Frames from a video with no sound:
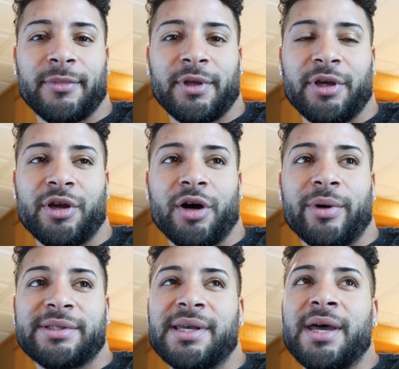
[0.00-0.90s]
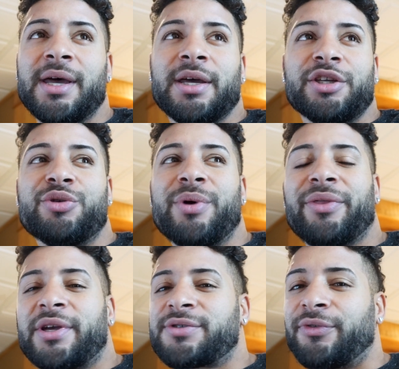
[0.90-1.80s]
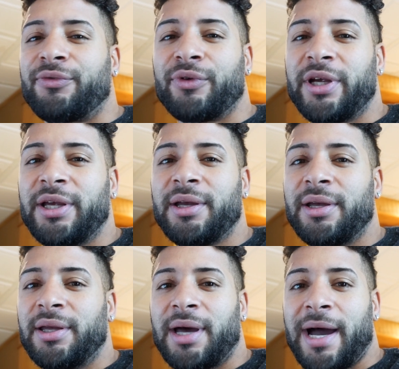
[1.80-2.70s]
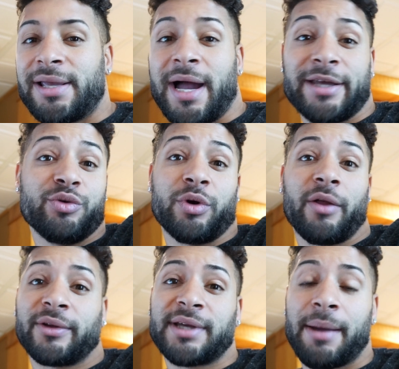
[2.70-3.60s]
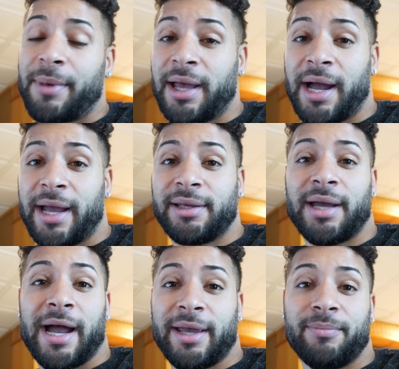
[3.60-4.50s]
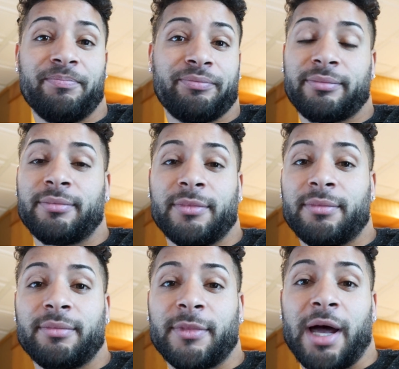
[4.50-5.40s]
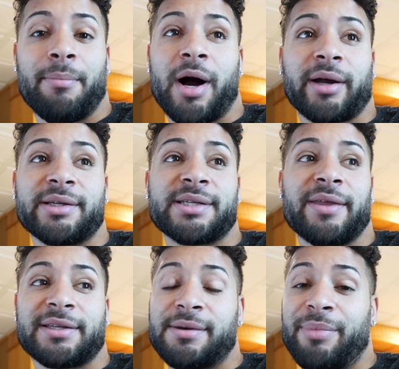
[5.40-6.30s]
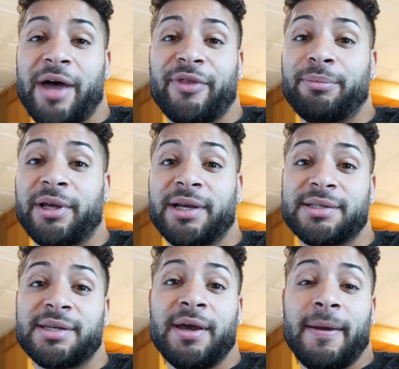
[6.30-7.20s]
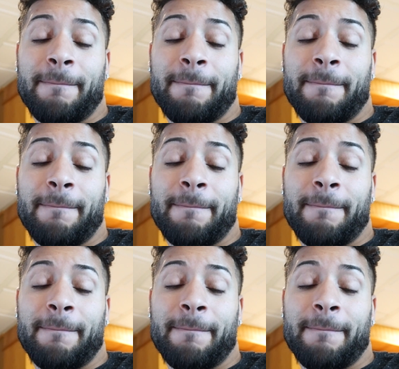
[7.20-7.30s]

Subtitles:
You know, it's doing things for free. I do it all the time. I I'm not going to say that's a bad thing, because